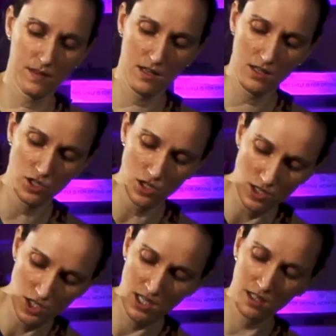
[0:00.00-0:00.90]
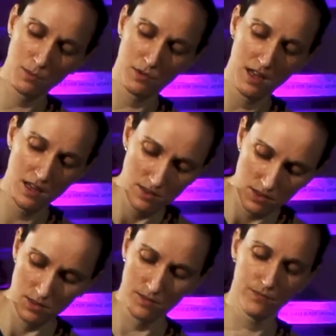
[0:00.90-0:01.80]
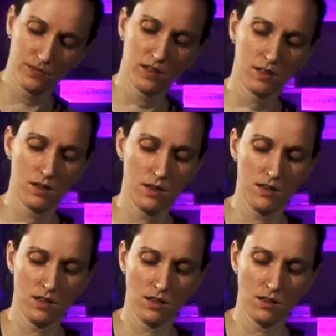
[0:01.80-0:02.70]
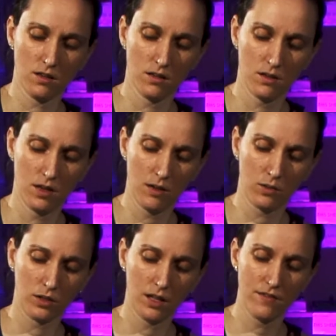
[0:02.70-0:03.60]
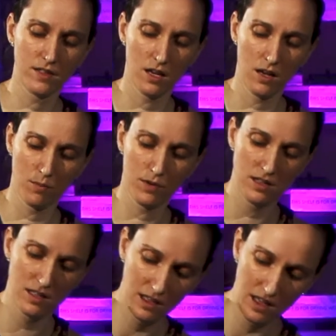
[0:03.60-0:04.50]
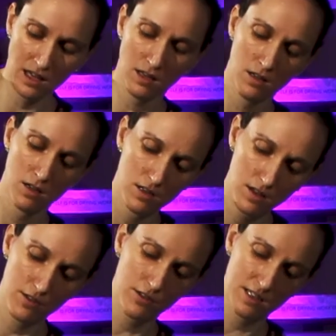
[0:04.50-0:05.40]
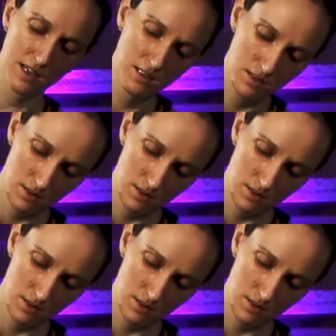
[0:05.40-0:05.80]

And just gently press, and then I'm going to lift it and press it again the other side.